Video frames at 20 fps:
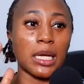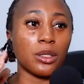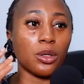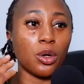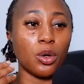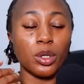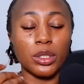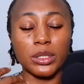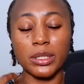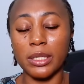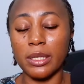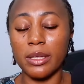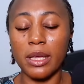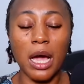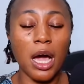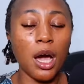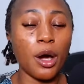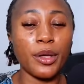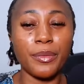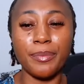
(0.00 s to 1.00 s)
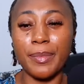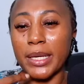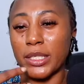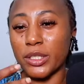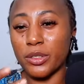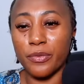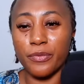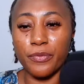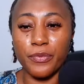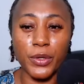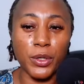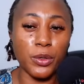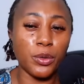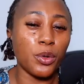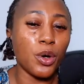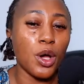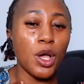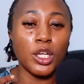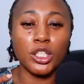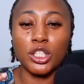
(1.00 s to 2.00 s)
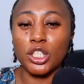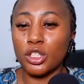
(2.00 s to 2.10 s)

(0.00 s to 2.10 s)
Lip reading: and all the how it makes you feel,